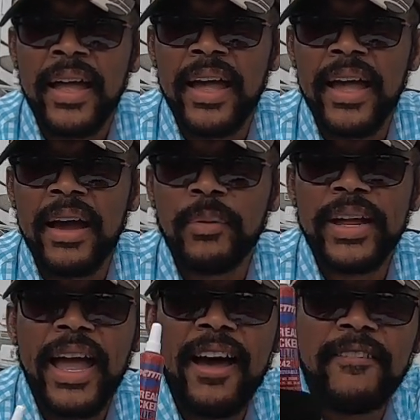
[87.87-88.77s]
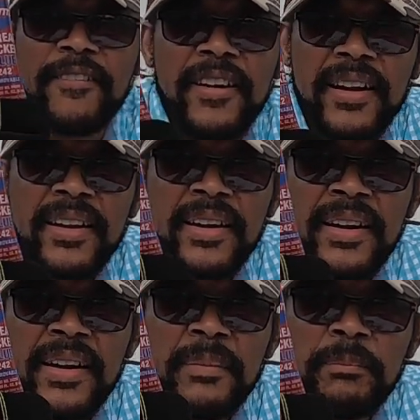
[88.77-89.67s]
And we have
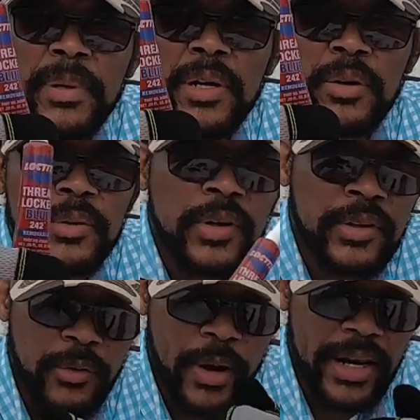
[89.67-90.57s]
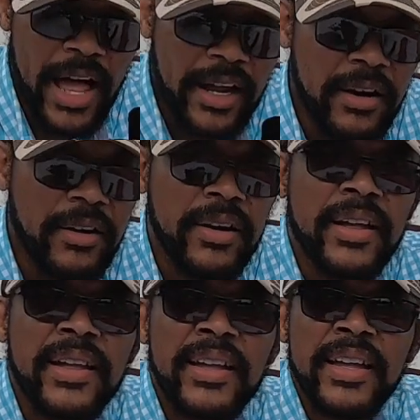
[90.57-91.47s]
blue thread locker,
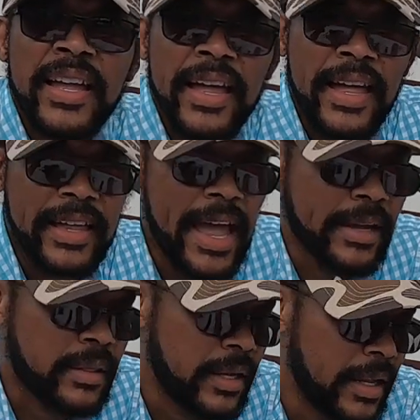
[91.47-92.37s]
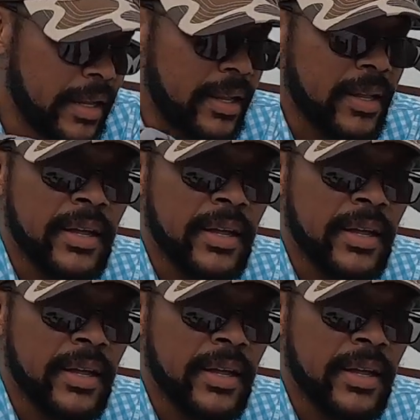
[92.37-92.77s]
hex key,